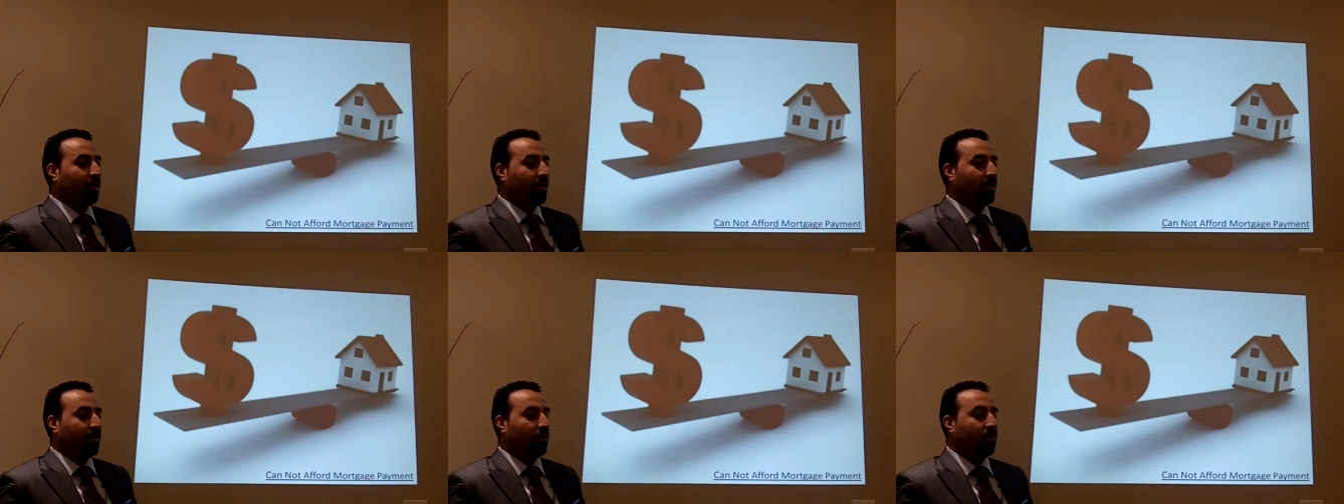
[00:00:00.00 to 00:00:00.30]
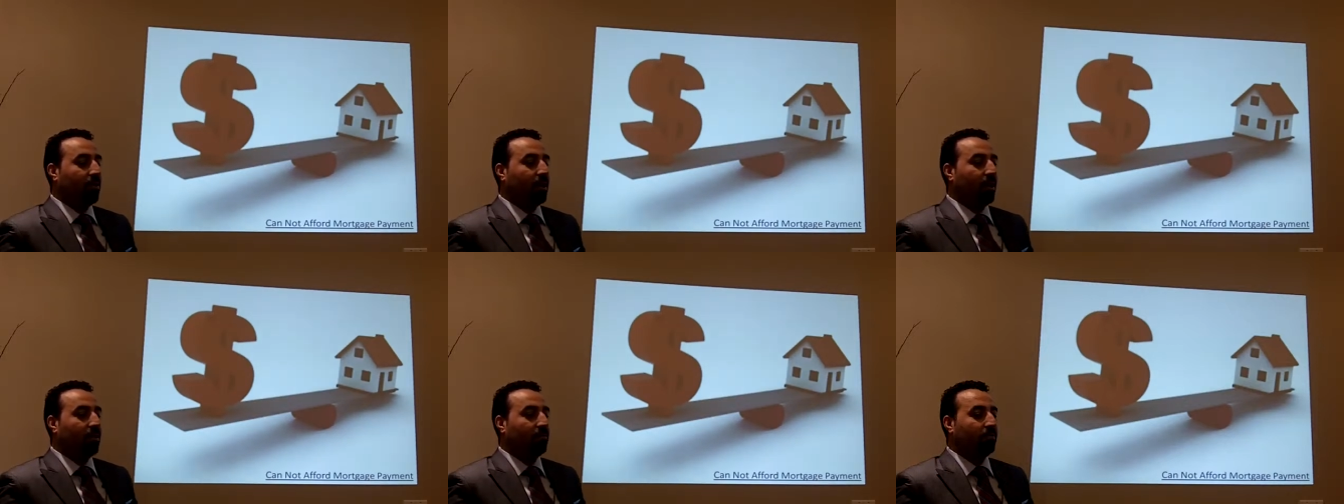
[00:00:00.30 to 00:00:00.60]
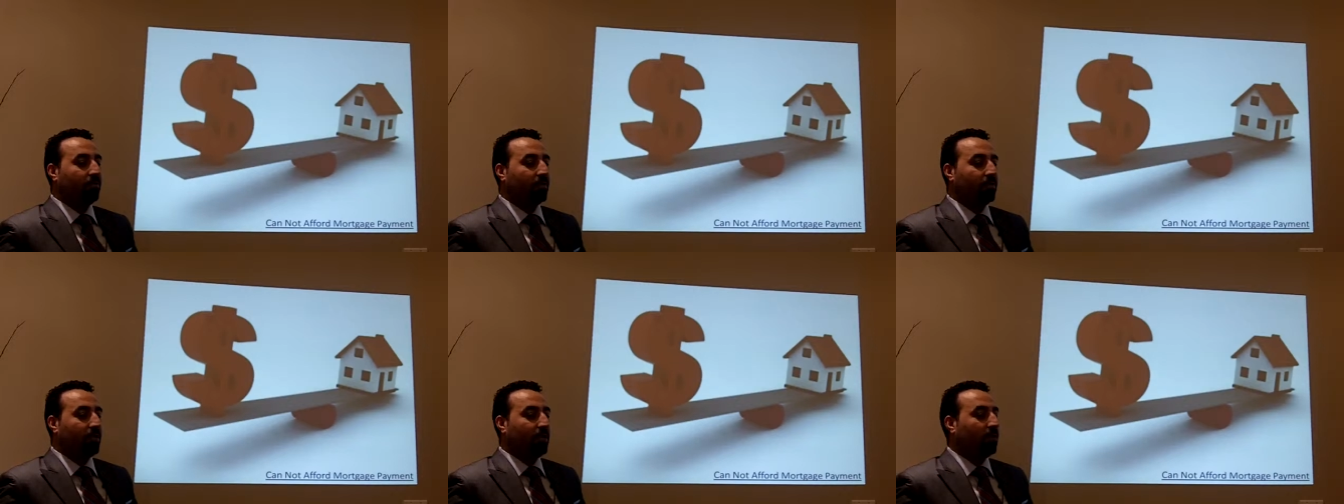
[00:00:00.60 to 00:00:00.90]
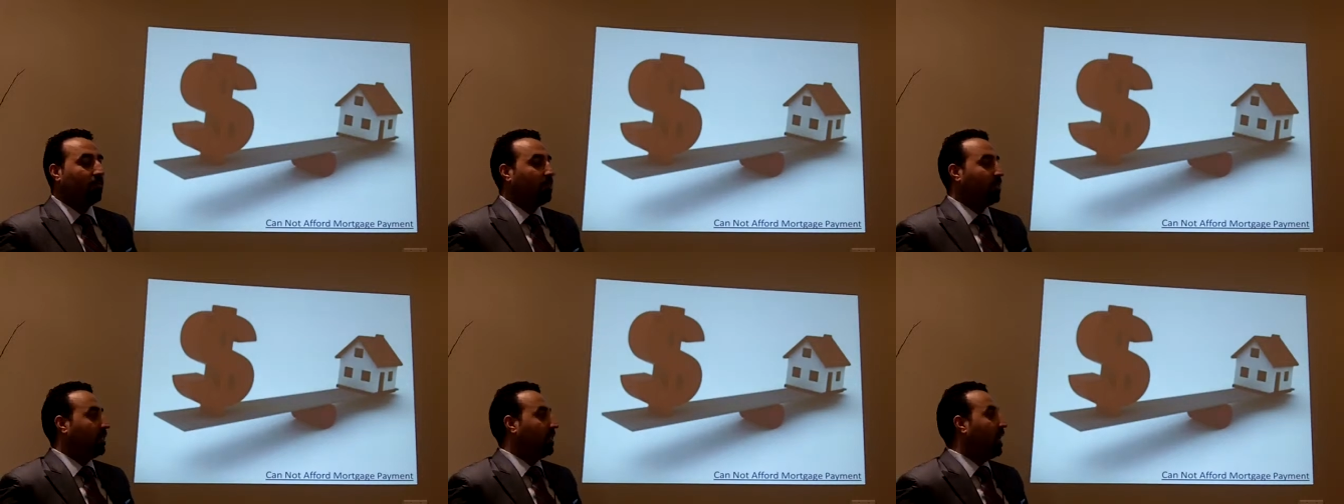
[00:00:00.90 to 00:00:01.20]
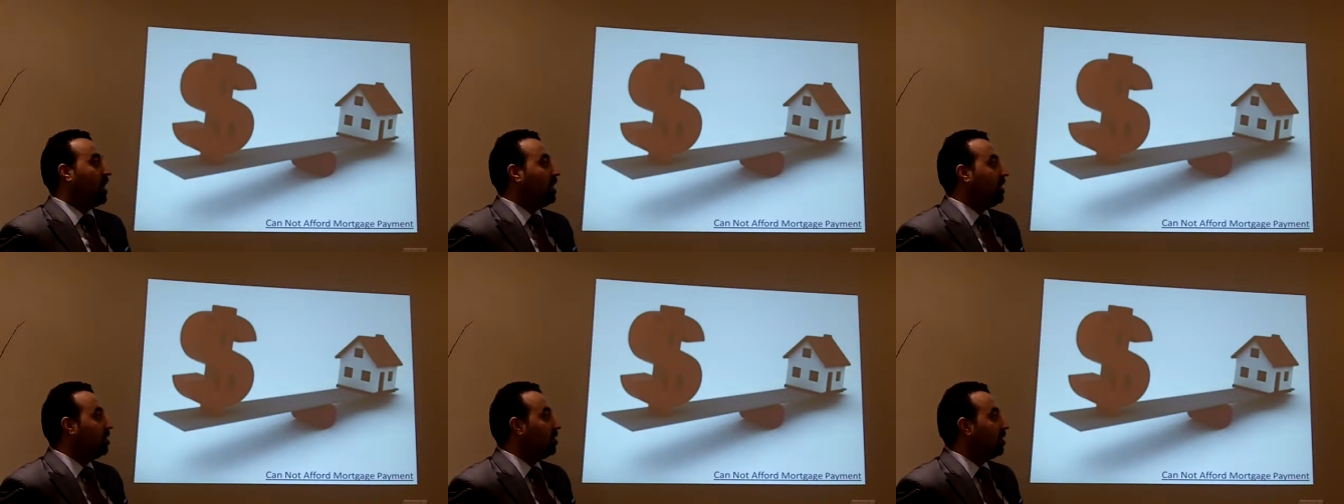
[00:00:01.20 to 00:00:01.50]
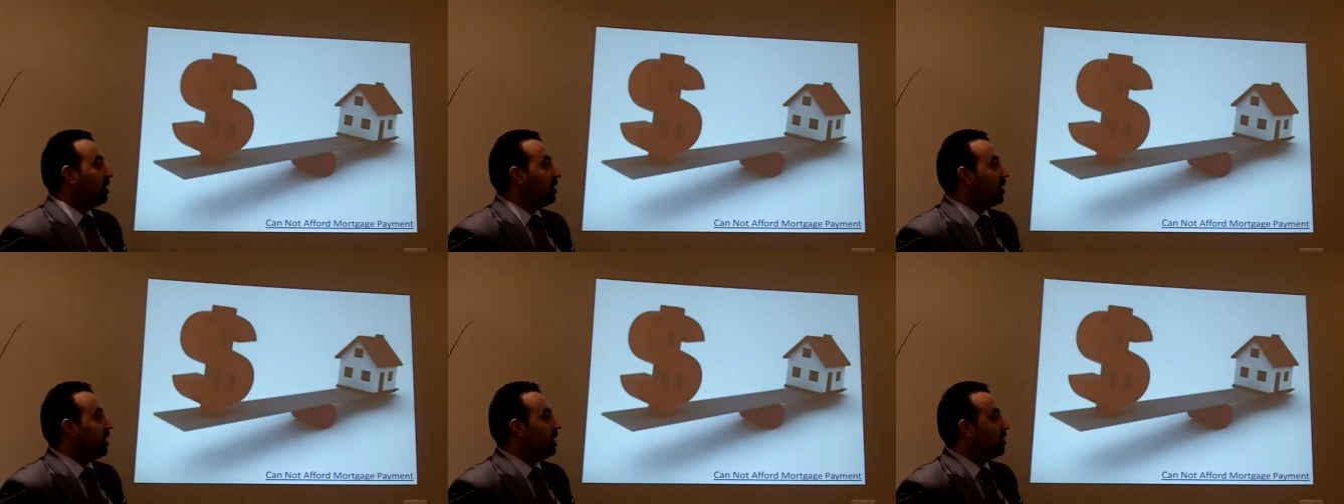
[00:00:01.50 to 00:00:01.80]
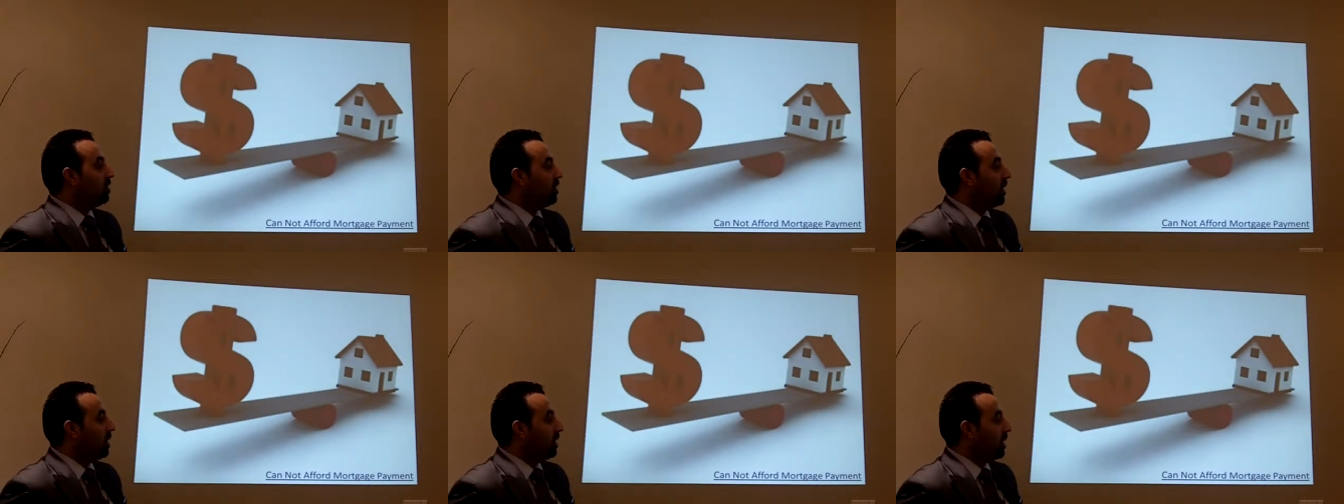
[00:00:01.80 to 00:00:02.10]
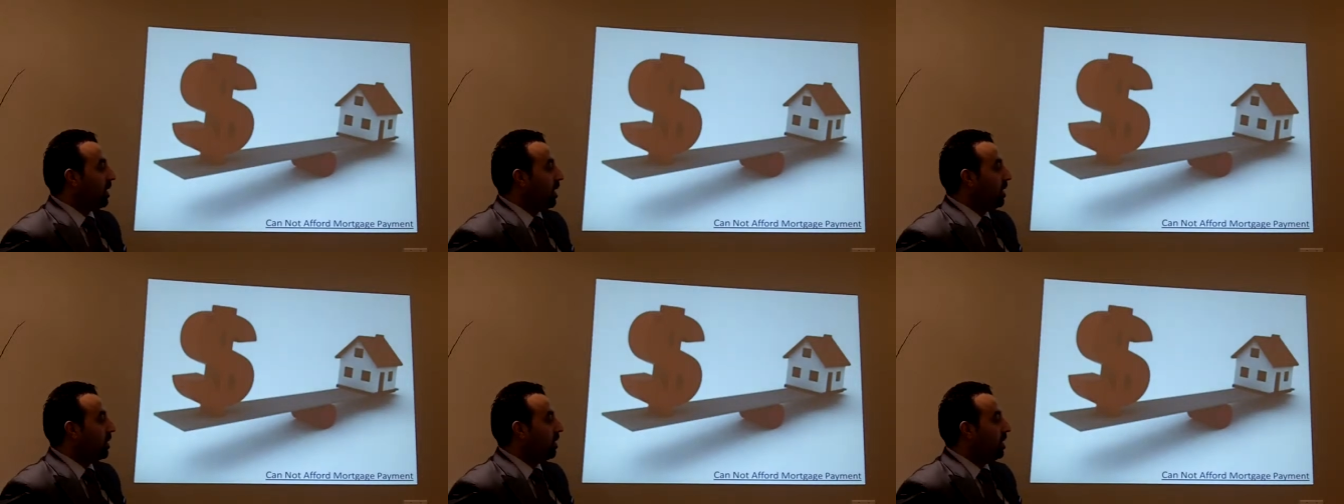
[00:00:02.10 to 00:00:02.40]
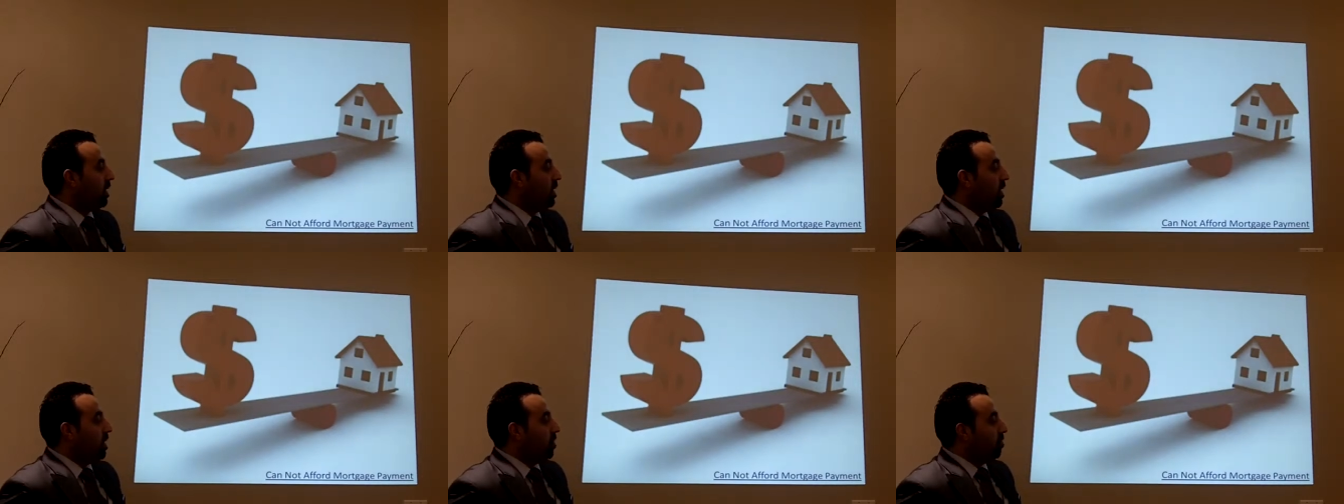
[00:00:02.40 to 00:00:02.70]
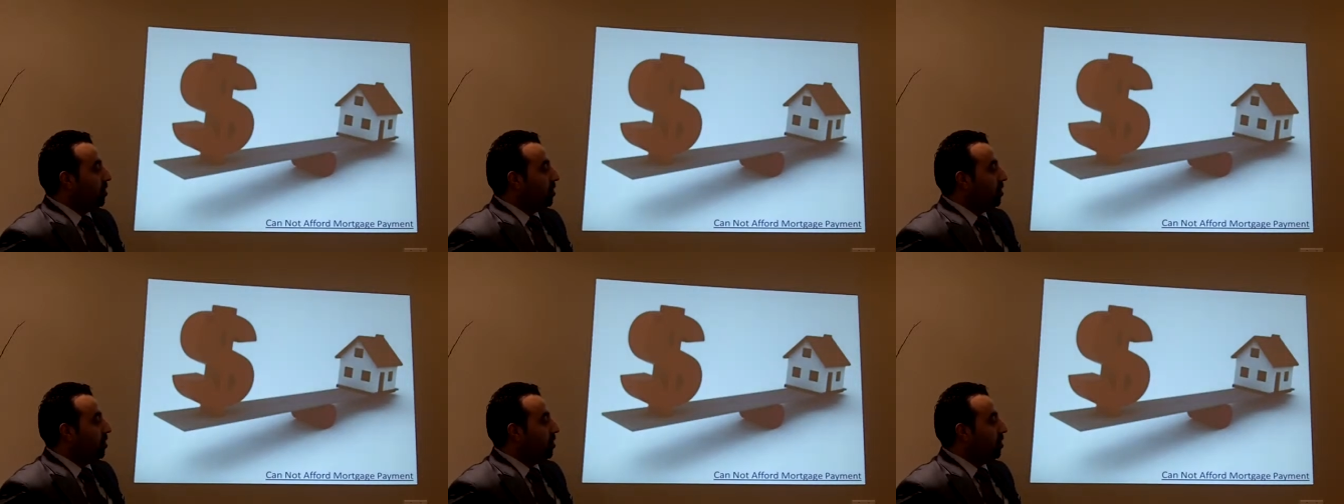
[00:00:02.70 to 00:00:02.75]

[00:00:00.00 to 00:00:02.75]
you know you have to deal with tenants and things like that.